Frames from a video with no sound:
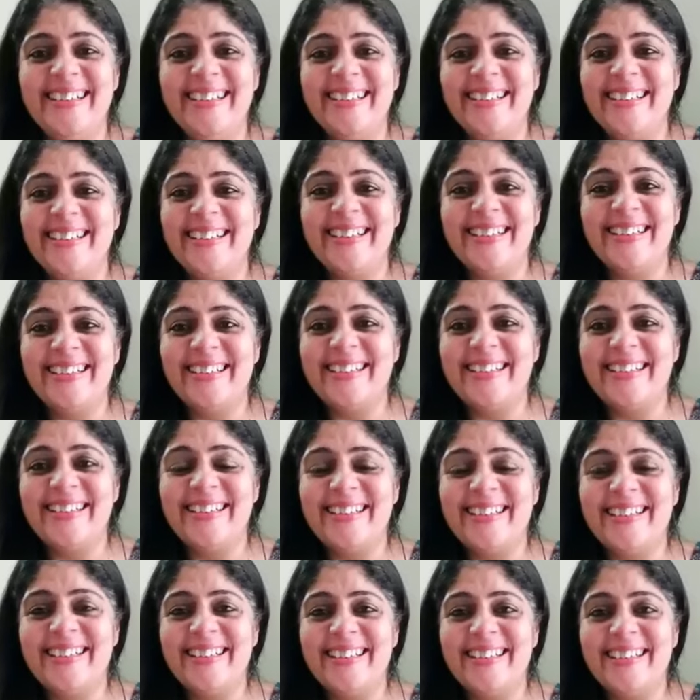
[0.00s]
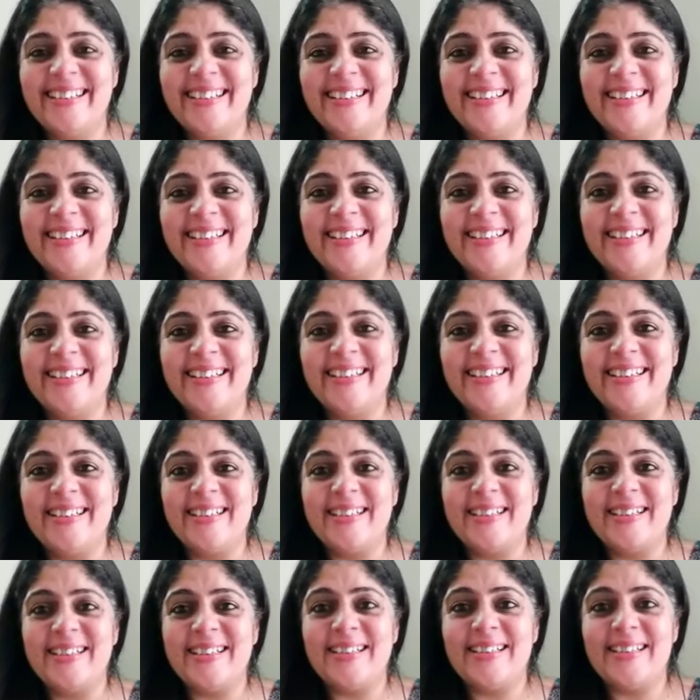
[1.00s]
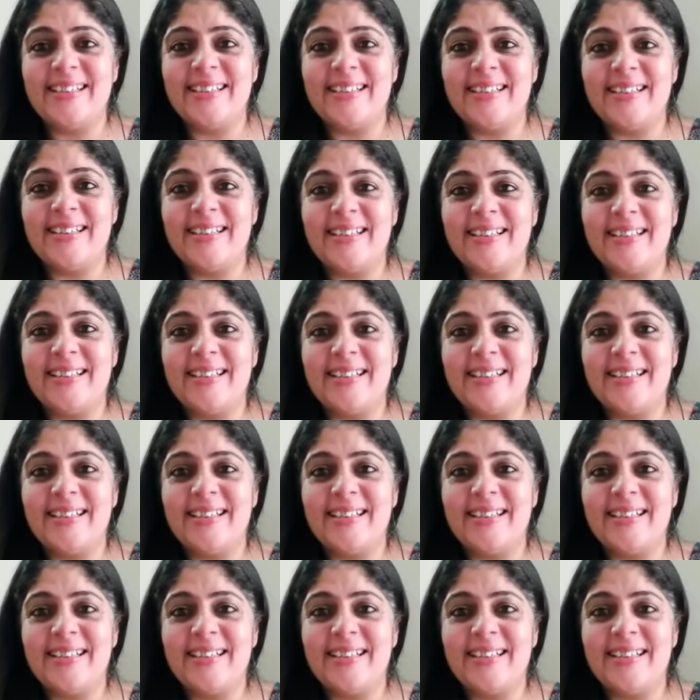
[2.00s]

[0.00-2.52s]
(not speaking)